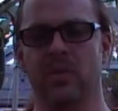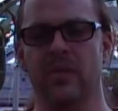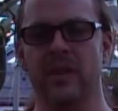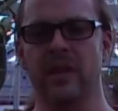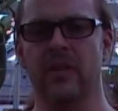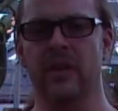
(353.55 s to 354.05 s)
put the
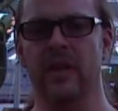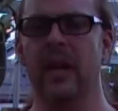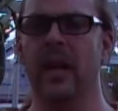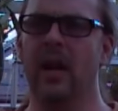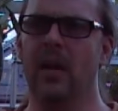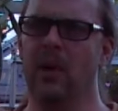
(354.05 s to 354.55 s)
vinegar in.
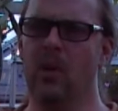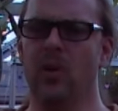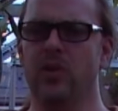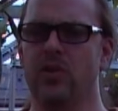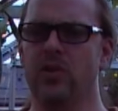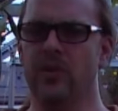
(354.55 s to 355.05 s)
I'm not
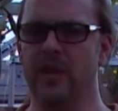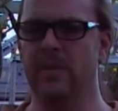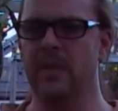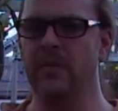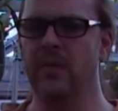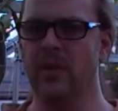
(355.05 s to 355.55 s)
quite sure the
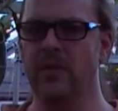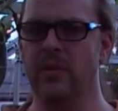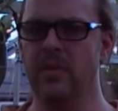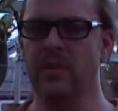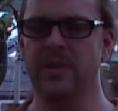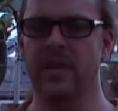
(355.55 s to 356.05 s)
recipe. I've not
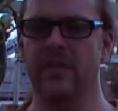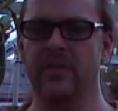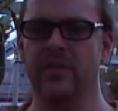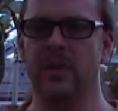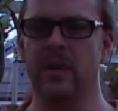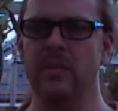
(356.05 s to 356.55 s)
done it myself
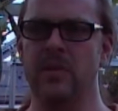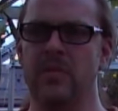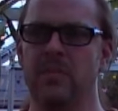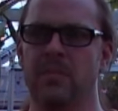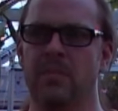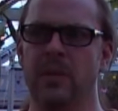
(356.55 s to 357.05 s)
this way, but
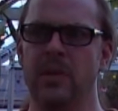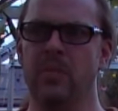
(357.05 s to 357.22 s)
you, but